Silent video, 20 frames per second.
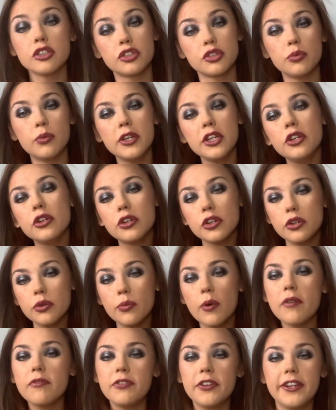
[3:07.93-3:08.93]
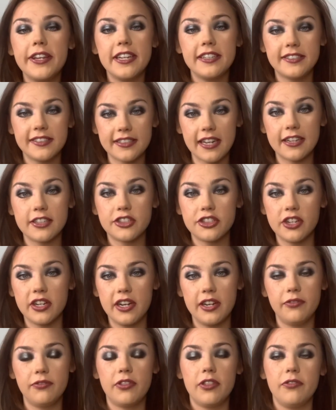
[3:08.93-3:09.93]
So what you're going to want for this
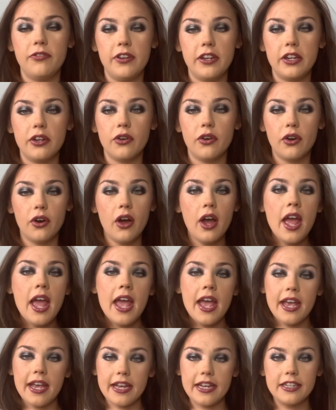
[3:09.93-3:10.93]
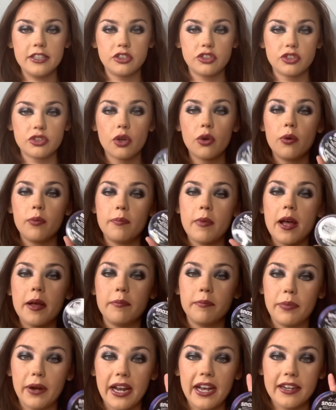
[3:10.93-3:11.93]
section of the video is some
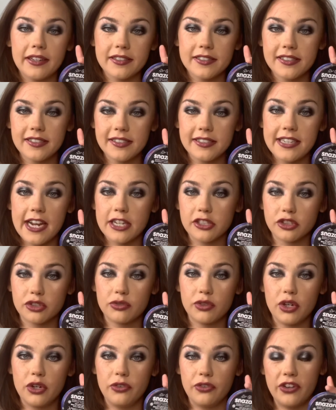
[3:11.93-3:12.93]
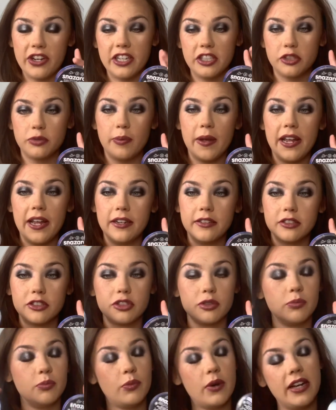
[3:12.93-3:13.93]
black Snazaroo face paint and
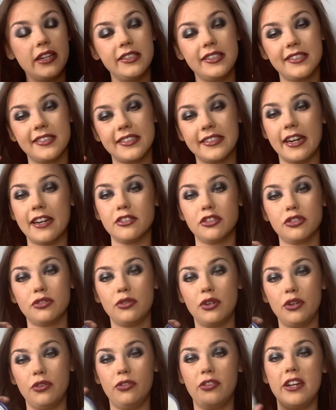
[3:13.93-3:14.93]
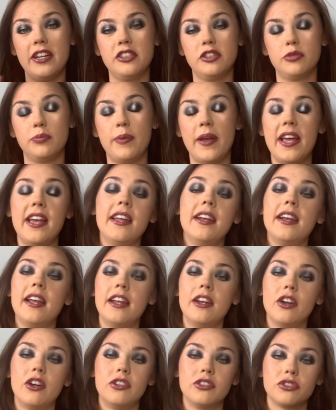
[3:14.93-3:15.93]
some white Snazaroo face paint,
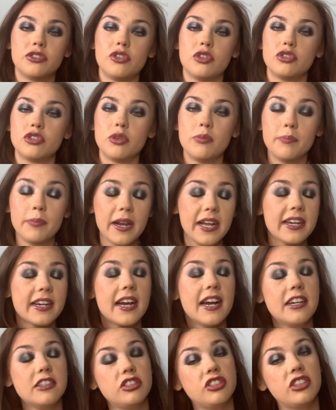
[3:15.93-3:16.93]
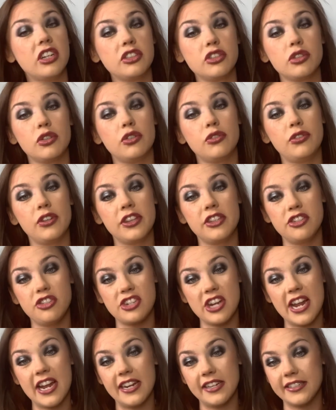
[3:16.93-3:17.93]
and also some black eyeshadow for the
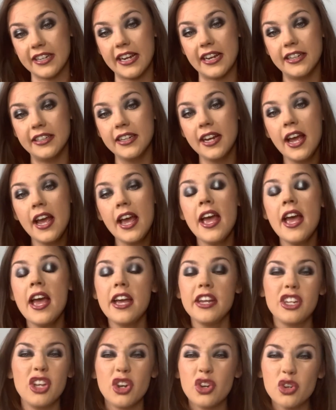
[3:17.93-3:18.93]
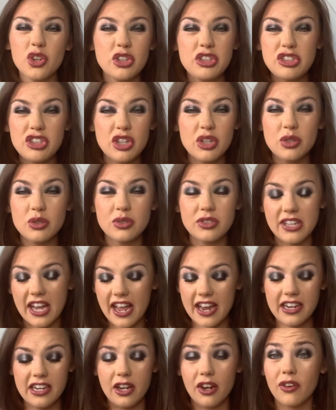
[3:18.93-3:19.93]
shading. You could use
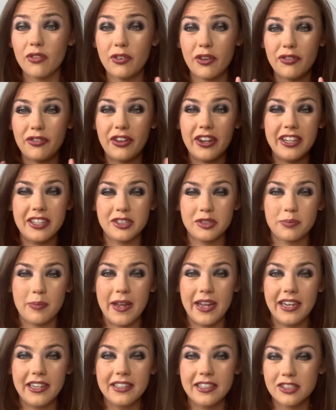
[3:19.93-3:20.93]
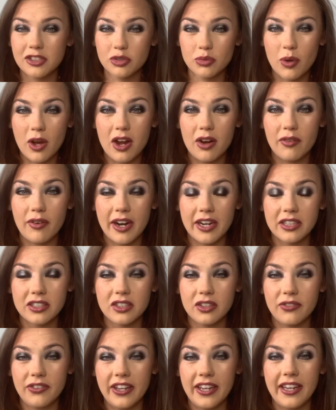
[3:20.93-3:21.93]
any other face paint, it's water
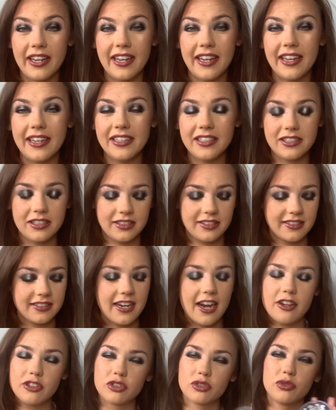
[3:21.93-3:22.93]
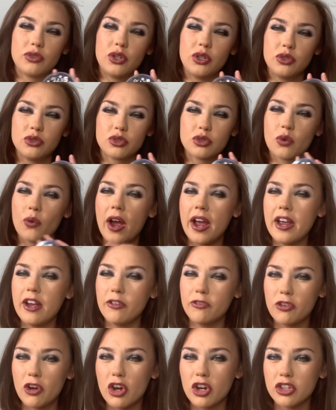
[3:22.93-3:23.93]
activated. Snazaroo is quite
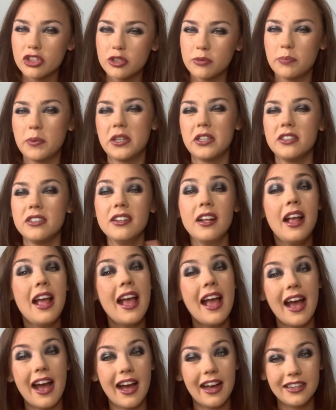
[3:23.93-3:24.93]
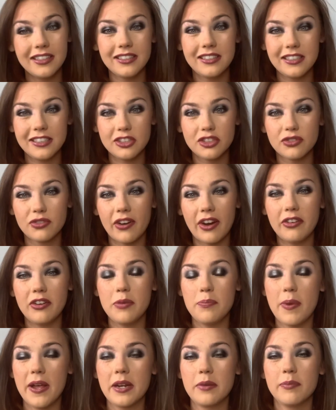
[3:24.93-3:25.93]
affordable and it's very
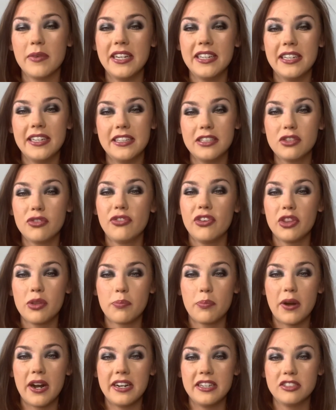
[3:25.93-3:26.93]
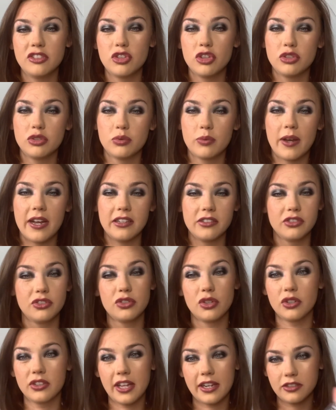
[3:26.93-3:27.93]
pigmented for the price as well,
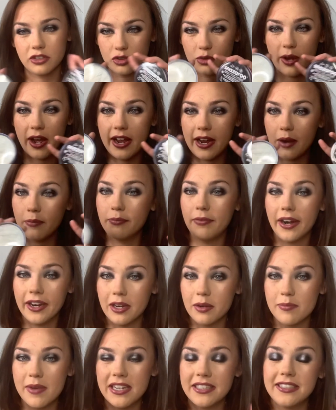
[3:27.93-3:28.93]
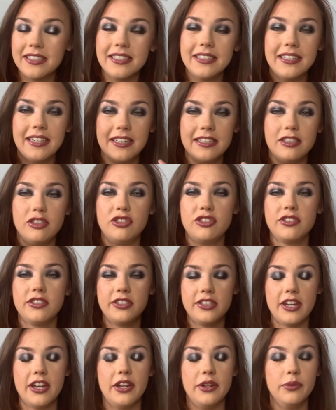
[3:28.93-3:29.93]
so that's why I'm recommending these
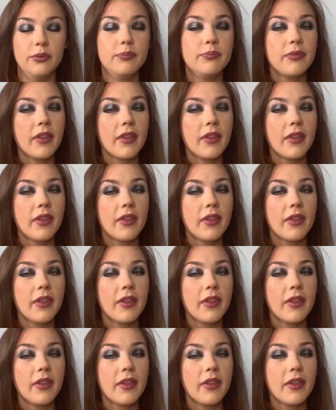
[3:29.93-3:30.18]
two.